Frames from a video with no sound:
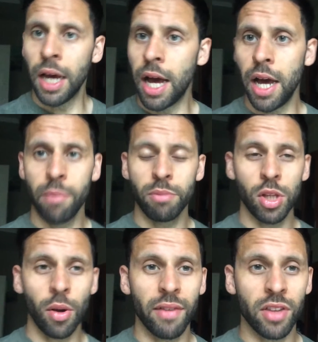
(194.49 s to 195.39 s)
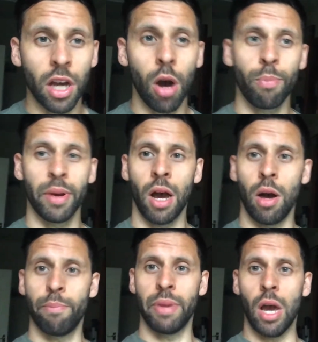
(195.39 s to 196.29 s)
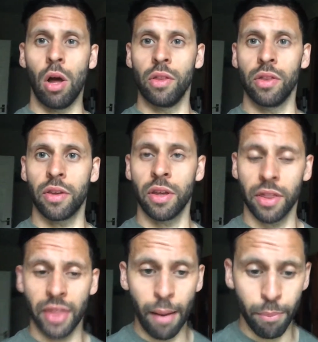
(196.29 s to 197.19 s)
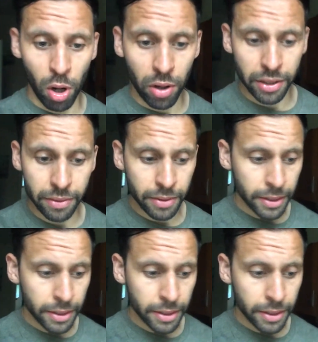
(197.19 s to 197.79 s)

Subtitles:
You don't have to go beyond that point.